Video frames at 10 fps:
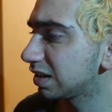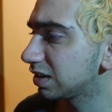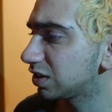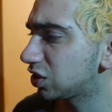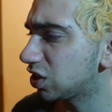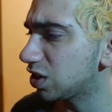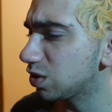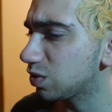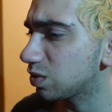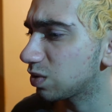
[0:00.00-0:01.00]

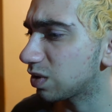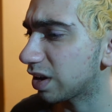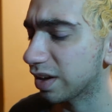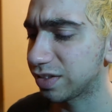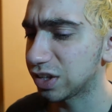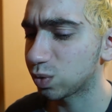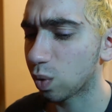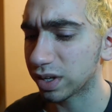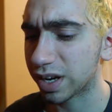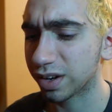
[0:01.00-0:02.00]
this
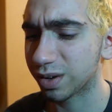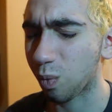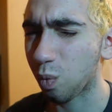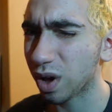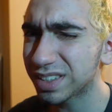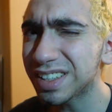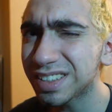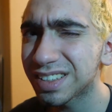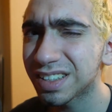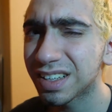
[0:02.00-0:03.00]
one character
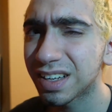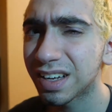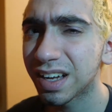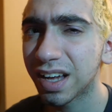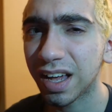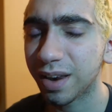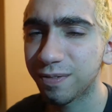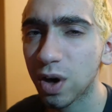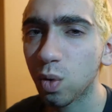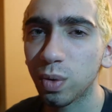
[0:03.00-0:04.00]
wasn't. And
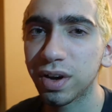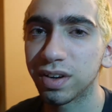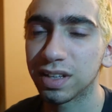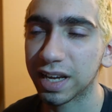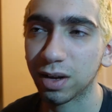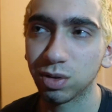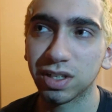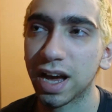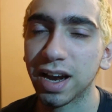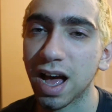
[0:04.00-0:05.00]
it felt weird, like it was
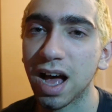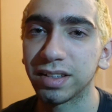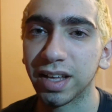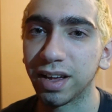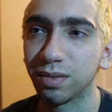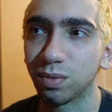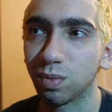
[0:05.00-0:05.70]
kind of odd that